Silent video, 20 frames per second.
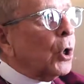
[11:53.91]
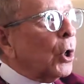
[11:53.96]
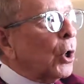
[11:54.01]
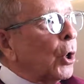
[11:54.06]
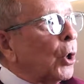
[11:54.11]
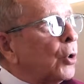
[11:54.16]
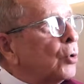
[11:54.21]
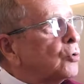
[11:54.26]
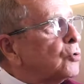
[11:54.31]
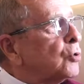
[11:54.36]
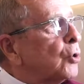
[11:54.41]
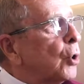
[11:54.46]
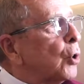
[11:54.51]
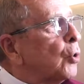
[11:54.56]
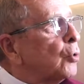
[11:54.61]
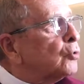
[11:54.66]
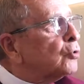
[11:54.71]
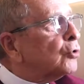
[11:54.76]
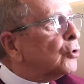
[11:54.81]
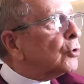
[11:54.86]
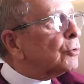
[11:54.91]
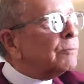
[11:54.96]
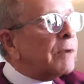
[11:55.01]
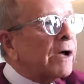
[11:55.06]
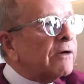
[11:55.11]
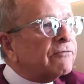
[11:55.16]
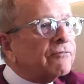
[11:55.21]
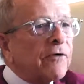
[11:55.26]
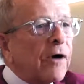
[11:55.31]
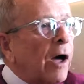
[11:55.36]
who, who took my
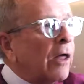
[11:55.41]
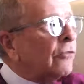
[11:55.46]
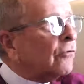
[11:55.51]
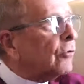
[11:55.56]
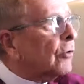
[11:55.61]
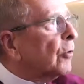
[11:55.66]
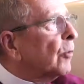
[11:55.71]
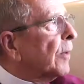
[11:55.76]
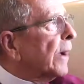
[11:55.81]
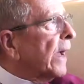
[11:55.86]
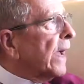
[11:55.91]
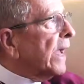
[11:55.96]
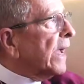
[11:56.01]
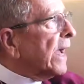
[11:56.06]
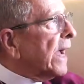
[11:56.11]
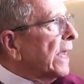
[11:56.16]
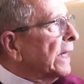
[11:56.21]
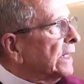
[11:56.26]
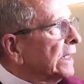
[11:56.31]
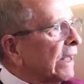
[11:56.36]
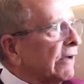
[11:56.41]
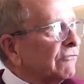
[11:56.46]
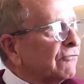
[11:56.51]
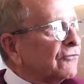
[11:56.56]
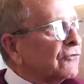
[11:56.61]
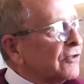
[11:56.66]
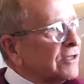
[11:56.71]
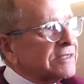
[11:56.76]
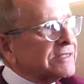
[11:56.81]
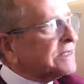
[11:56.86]
father away and
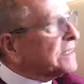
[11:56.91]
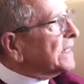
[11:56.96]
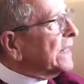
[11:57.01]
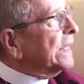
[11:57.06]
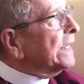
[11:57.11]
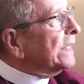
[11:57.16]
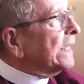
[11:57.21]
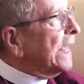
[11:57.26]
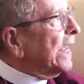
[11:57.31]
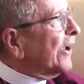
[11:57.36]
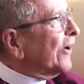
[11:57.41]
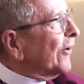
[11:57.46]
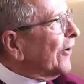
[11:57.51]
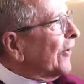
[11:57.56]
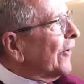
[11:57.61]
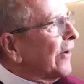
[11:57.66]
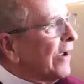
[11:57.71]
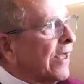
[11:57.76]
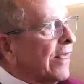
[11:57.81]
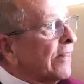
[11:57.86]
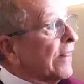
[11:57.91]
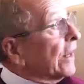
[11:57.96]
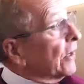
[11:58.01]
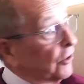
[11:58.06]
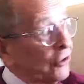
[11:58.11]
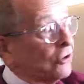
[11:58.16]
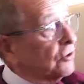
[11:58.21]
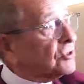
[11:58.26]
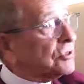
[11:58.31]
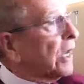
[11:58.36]
left this thing here that
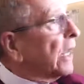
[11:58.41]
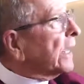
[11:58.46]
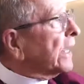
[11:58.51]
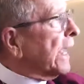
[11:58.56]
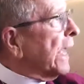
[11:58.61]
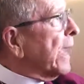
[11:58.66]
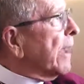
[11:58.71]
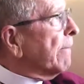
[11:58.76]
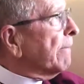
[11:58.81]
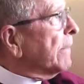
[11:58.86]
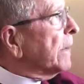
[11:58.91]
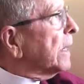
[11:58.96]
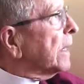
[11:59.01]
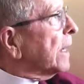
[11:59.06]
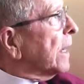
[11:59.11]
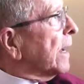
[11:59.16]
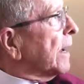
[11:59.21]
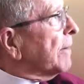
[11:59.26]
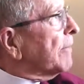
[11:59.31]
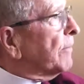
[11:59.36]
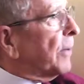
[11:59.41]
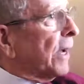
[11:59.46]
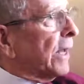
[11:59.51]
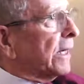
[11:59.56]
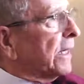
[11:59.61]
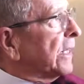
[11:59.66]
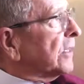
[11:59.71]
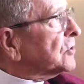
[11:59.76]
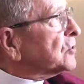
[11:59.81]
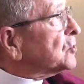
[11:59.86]
looks like him, but
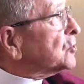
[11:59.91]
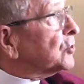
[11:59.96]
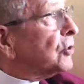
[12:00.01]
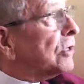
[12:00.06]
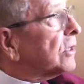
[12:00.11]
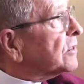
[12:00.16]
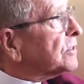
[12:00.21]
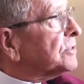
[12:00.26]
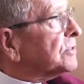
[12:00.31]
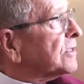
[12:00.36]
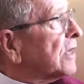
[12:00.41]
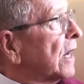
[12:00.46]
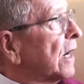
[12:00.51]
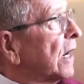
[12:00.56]
it sure doesn't sound